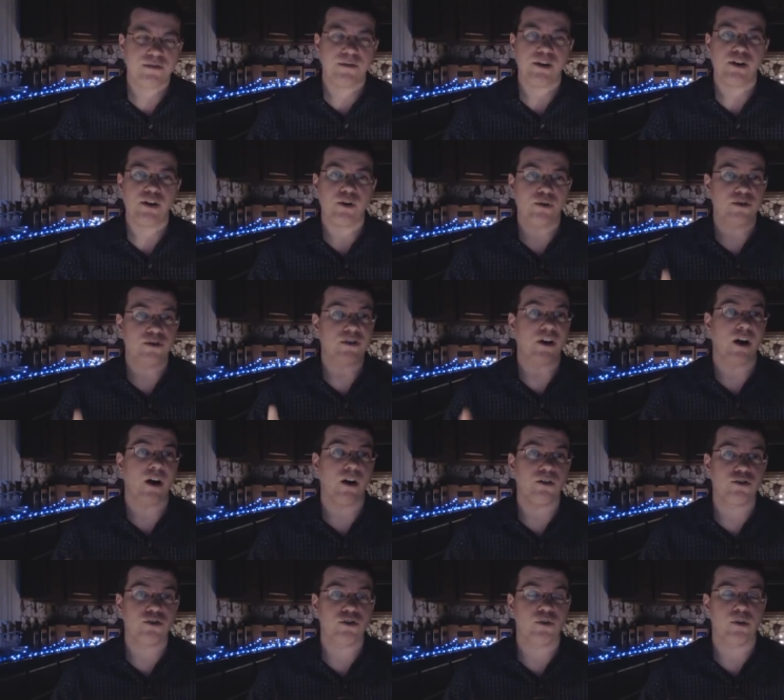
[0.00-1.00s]
this video is
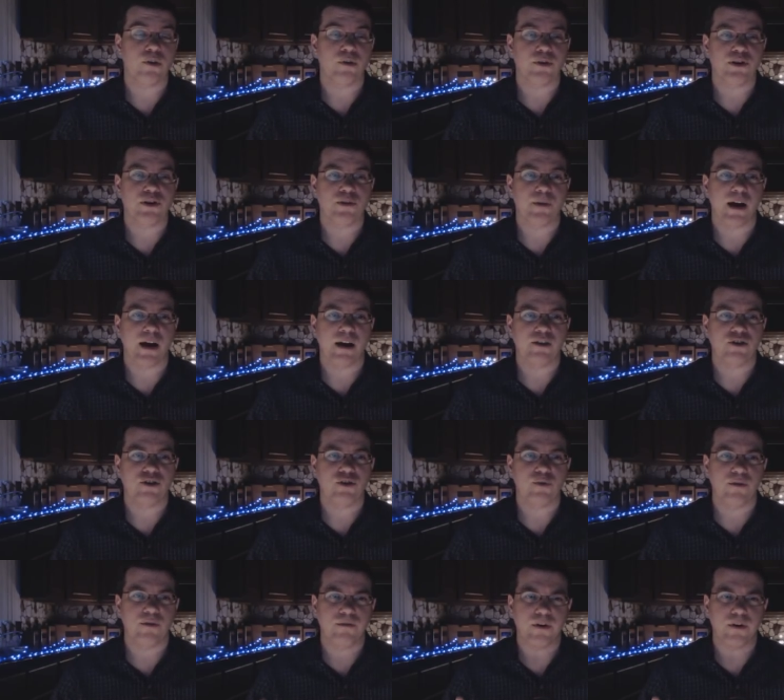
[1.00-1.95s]
also a response to